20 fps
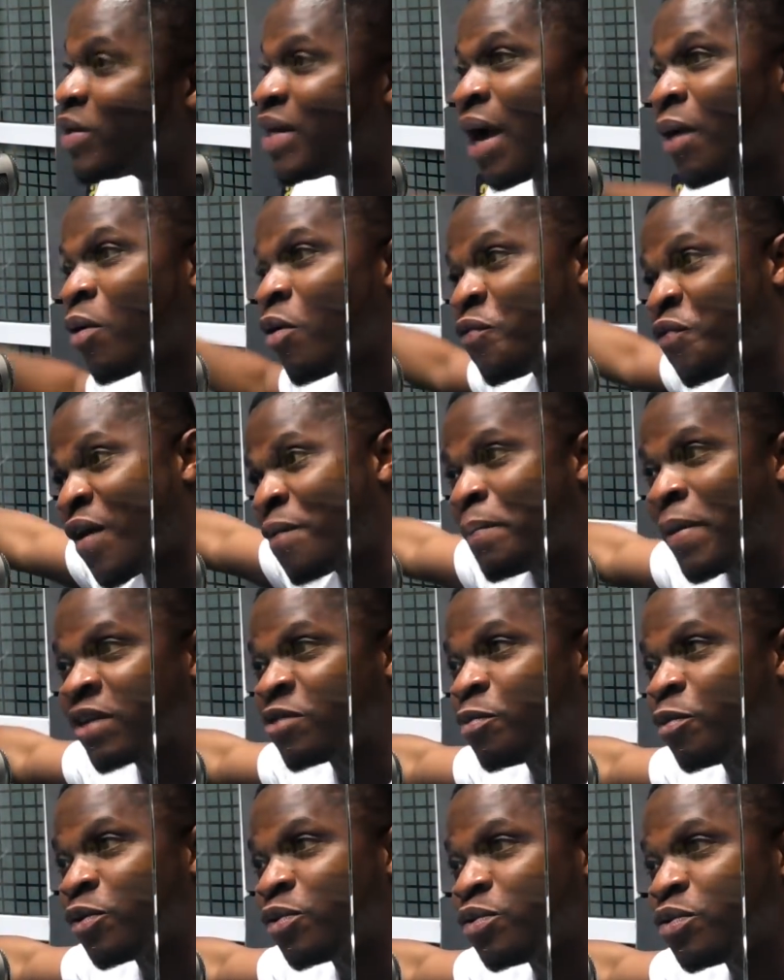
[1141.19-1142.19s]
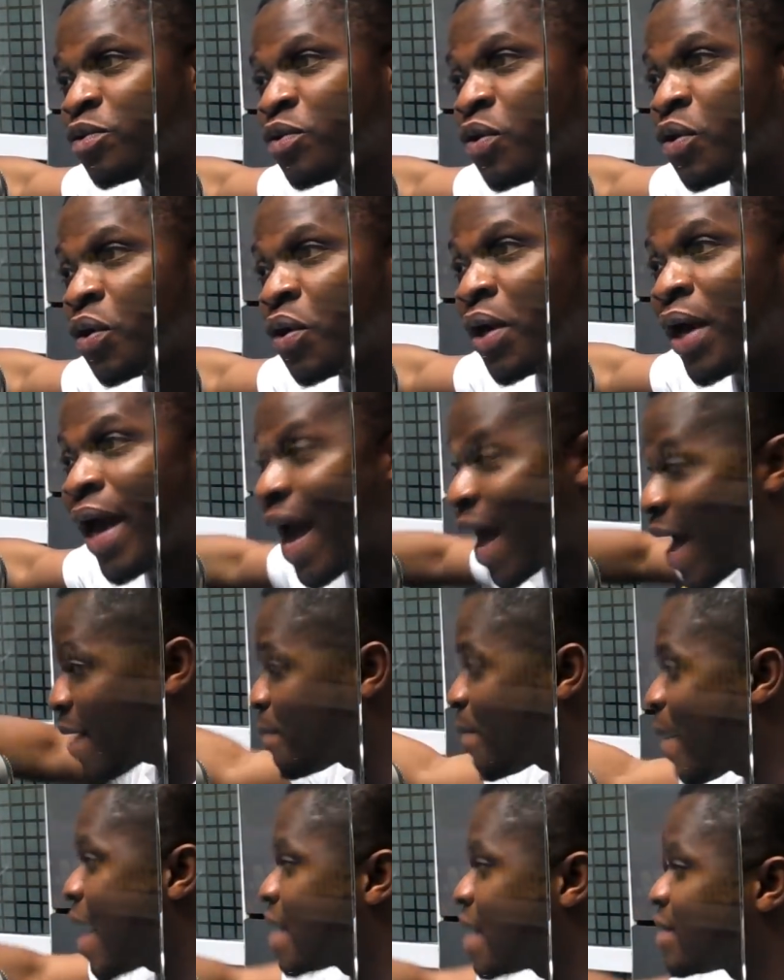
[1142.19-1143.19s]
wo dey akofa passport.
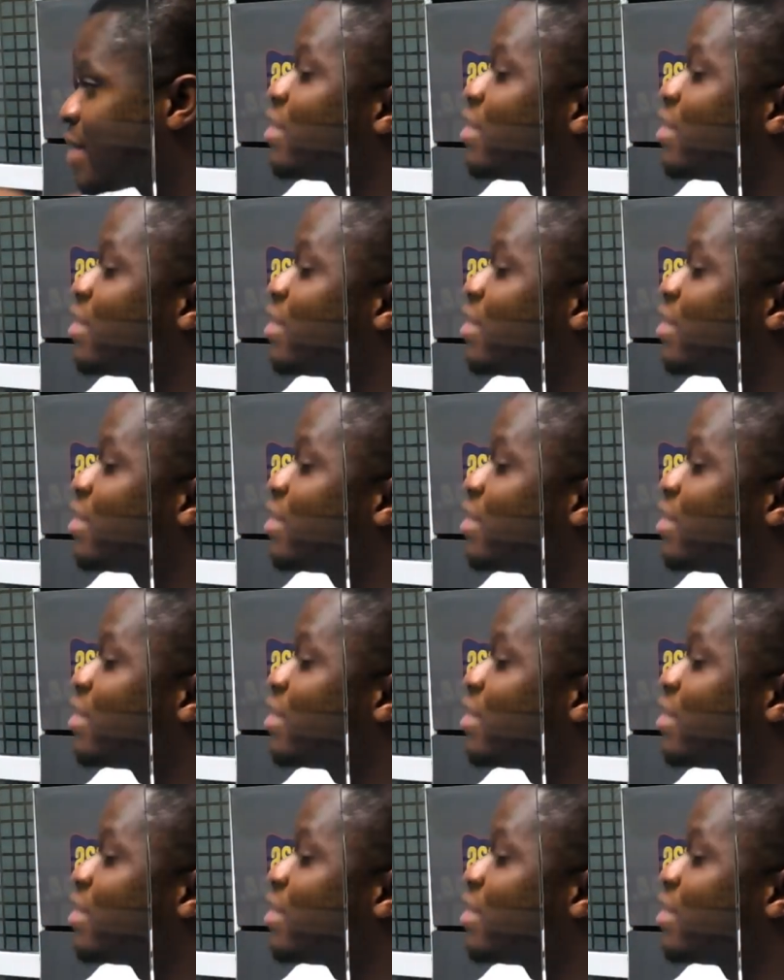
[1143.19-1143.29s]
Airbus